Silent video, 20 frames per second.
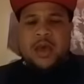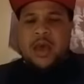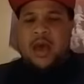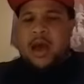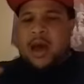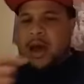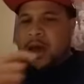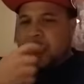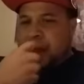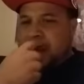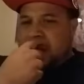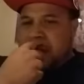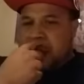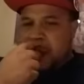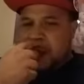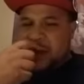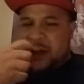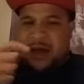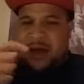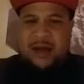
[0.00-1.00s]

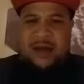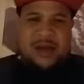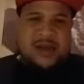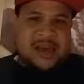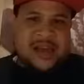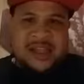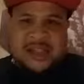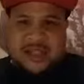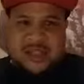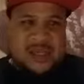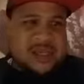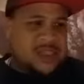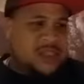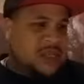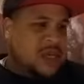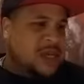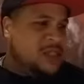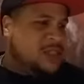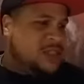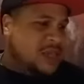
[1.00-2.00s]

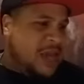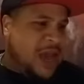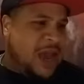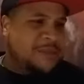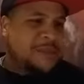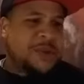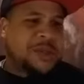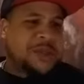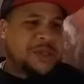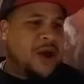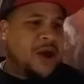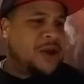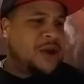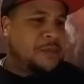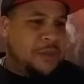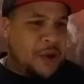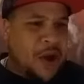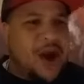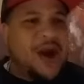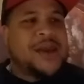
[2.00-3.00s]
It's time to start a
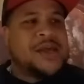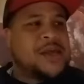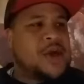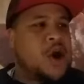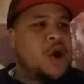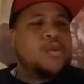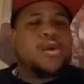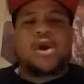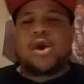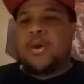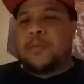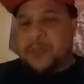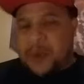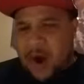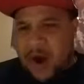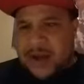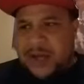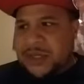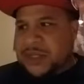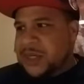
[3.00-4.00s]
party, y'all. We're going to
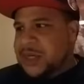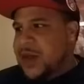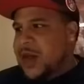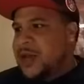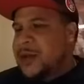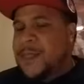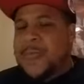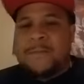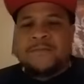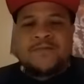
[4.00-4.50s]
party tonight.